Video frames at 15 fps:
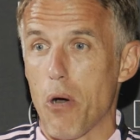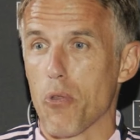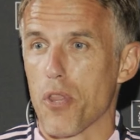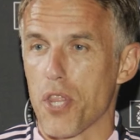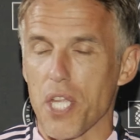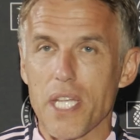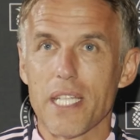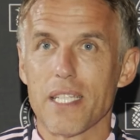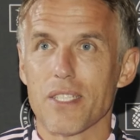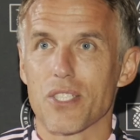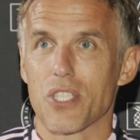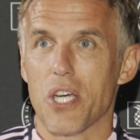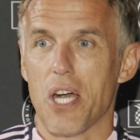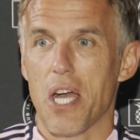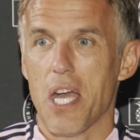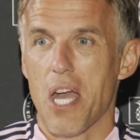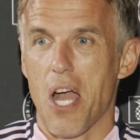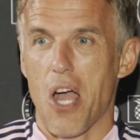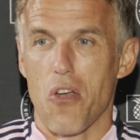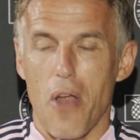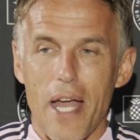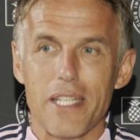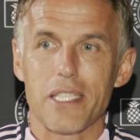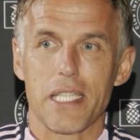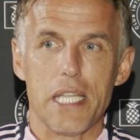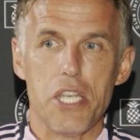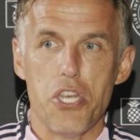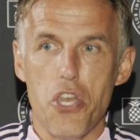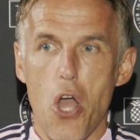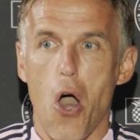things that are actually
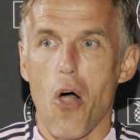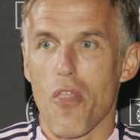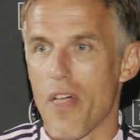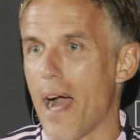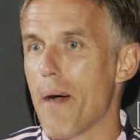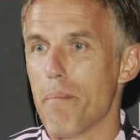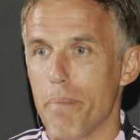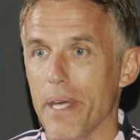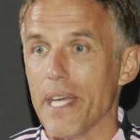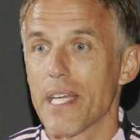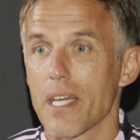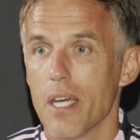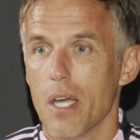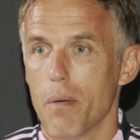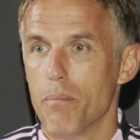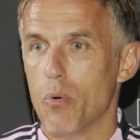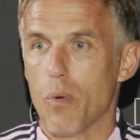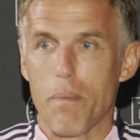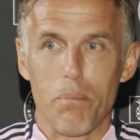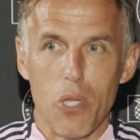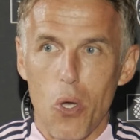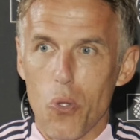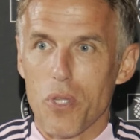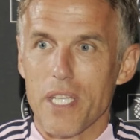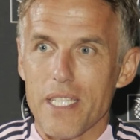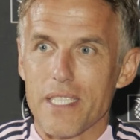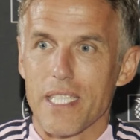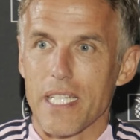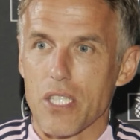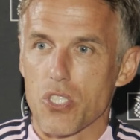not that big, but we blow
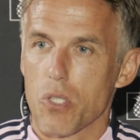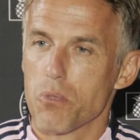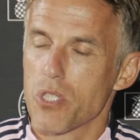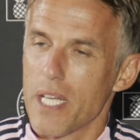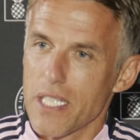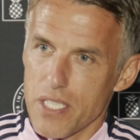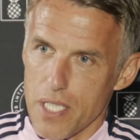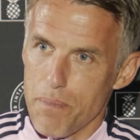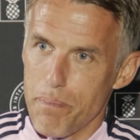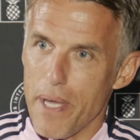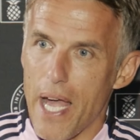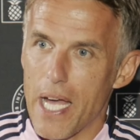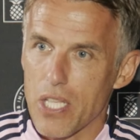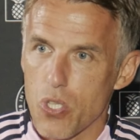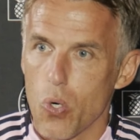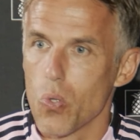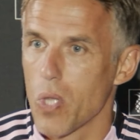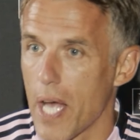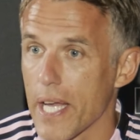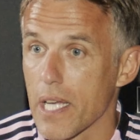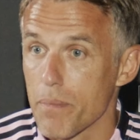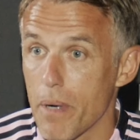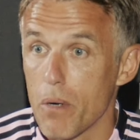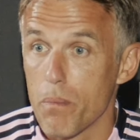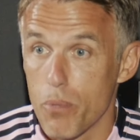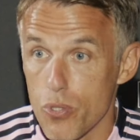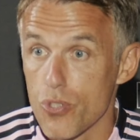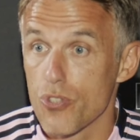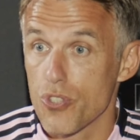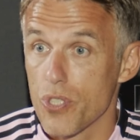these things up. So that's the bit I don't like about
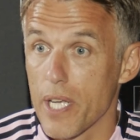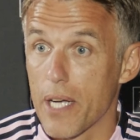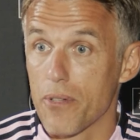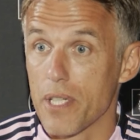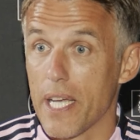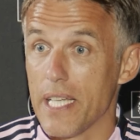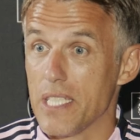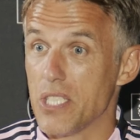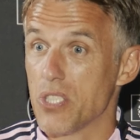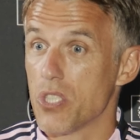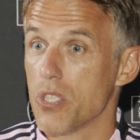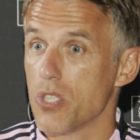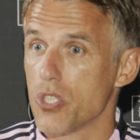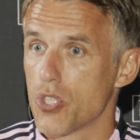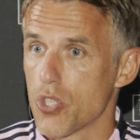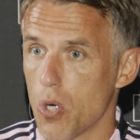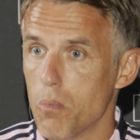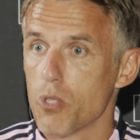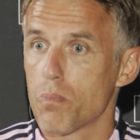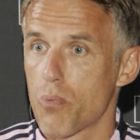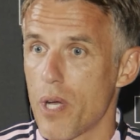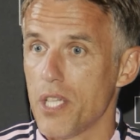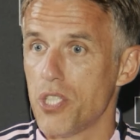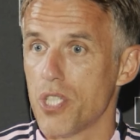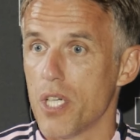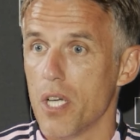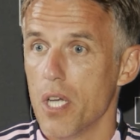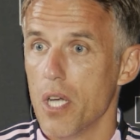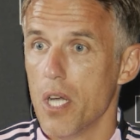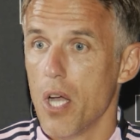punditry nowadays, is that there's so much pressure
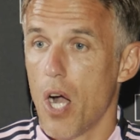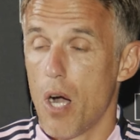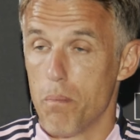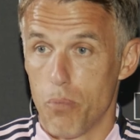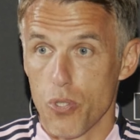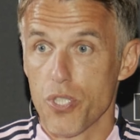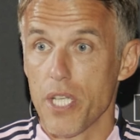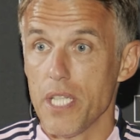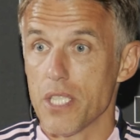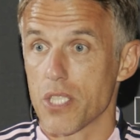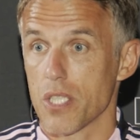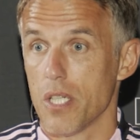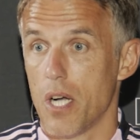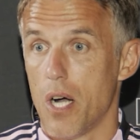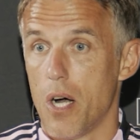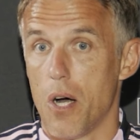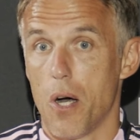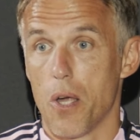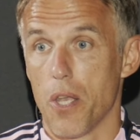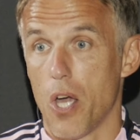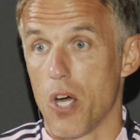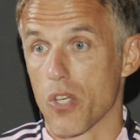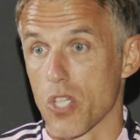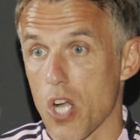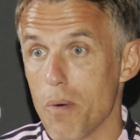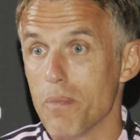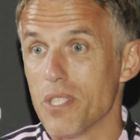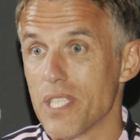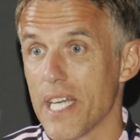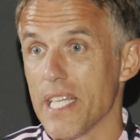on pundits, on
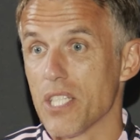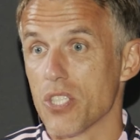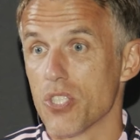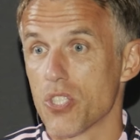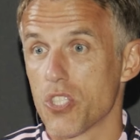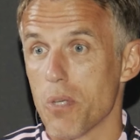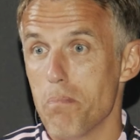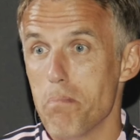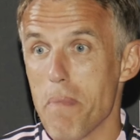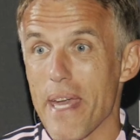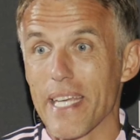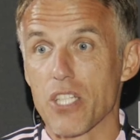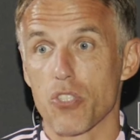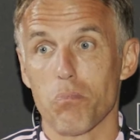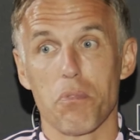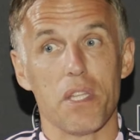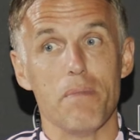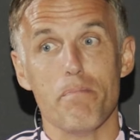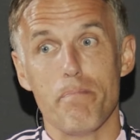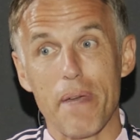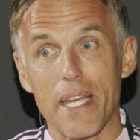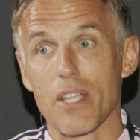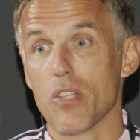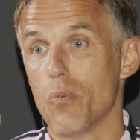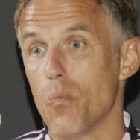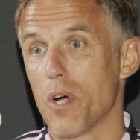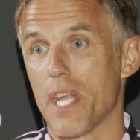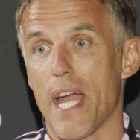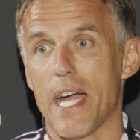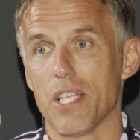commentators to make something bigger than
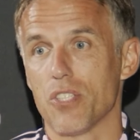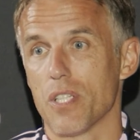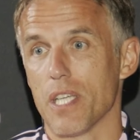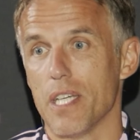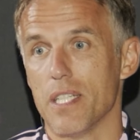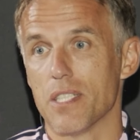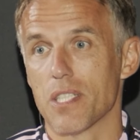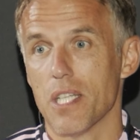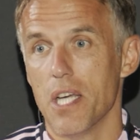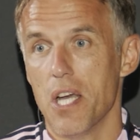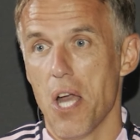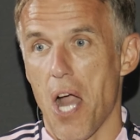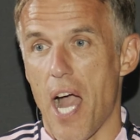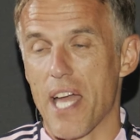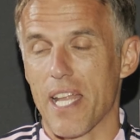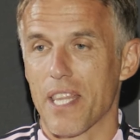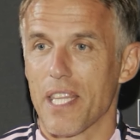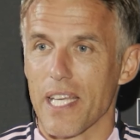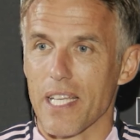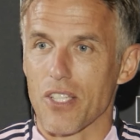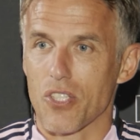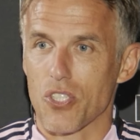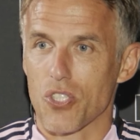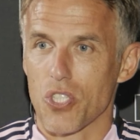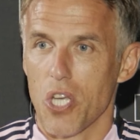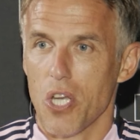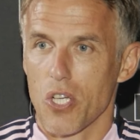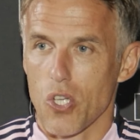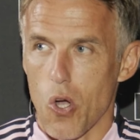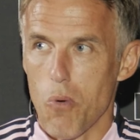what it actually is. And I think just
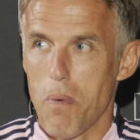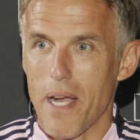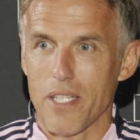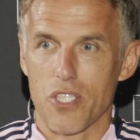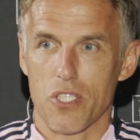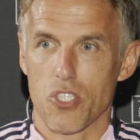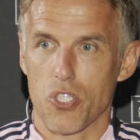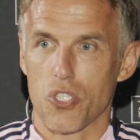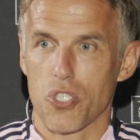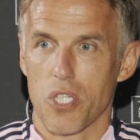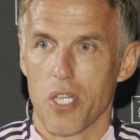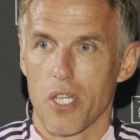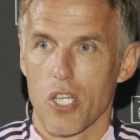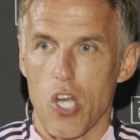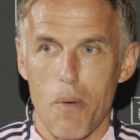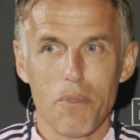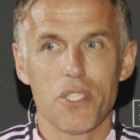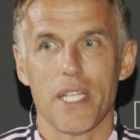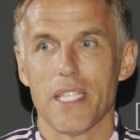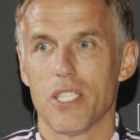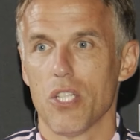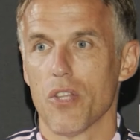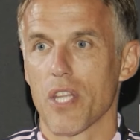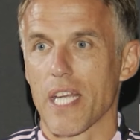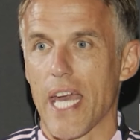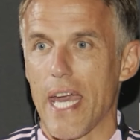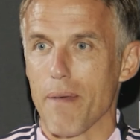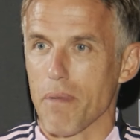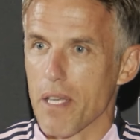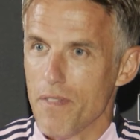go back to just commentating on the
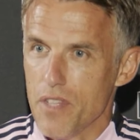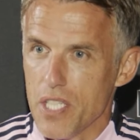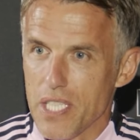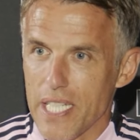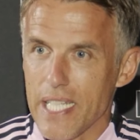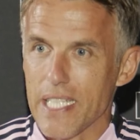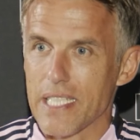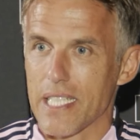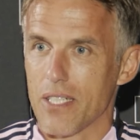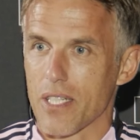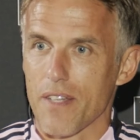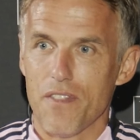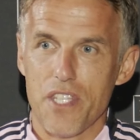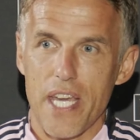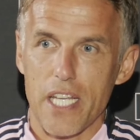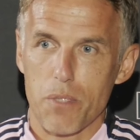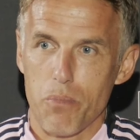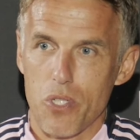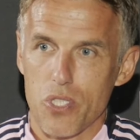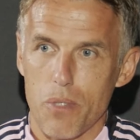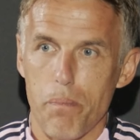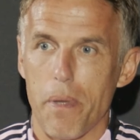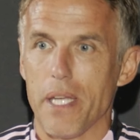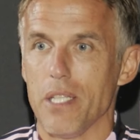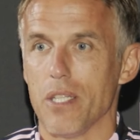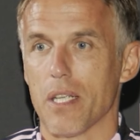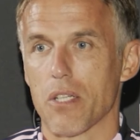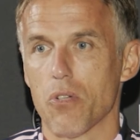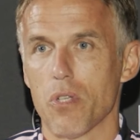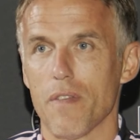game, giving the detail, giving the expert opinion.
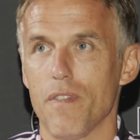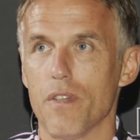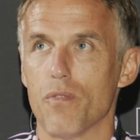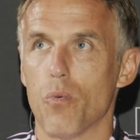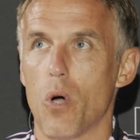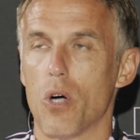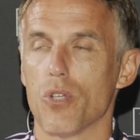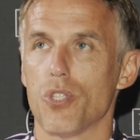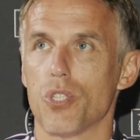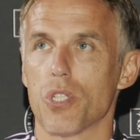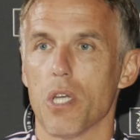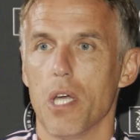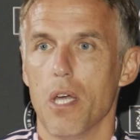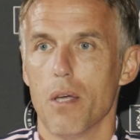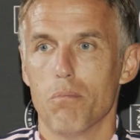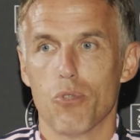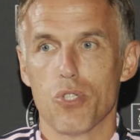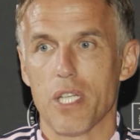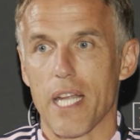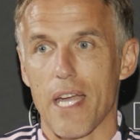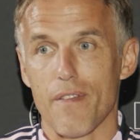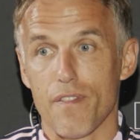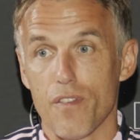I don't know if you've watched Monday Night